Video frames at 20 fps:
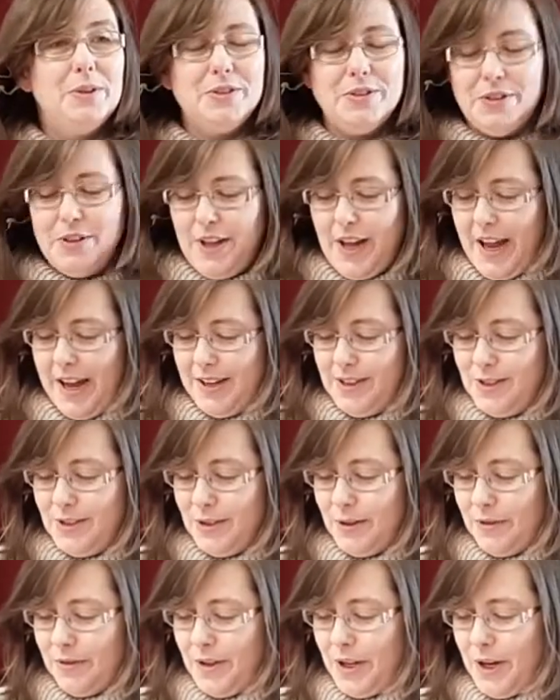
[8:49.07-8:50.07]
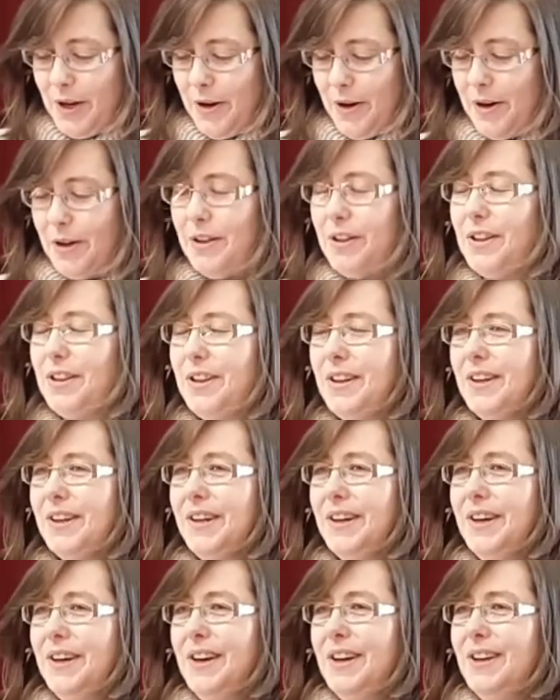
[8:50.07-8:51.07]
to the ends of the earth.
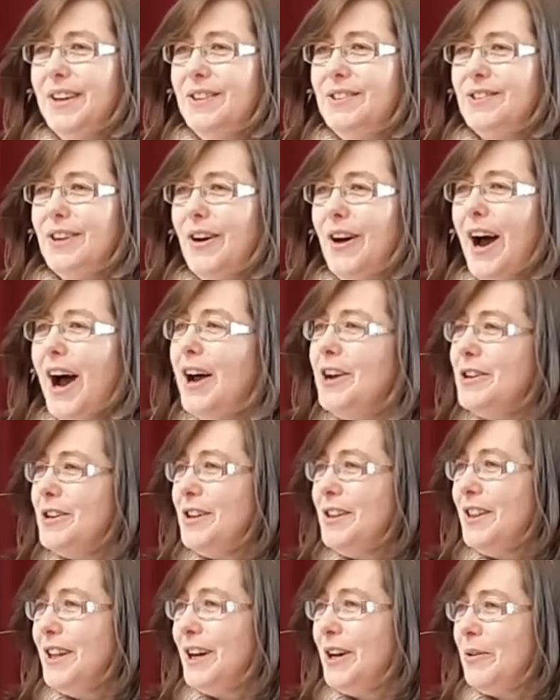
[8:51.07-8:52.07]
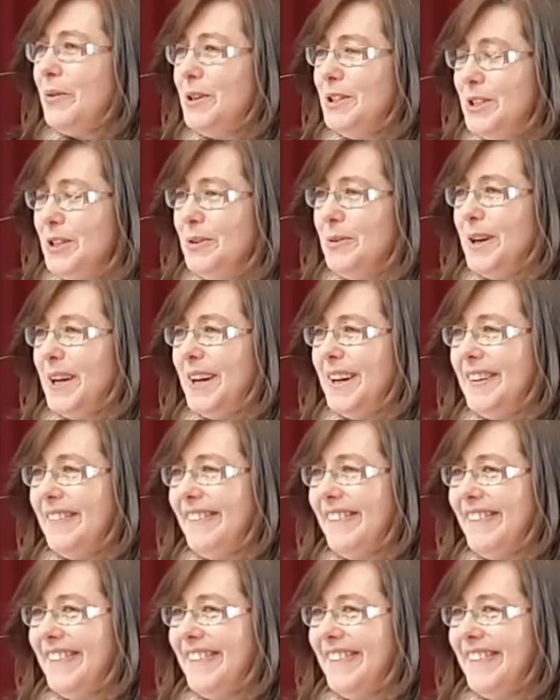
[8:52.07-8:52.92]
So how do you think we're doing?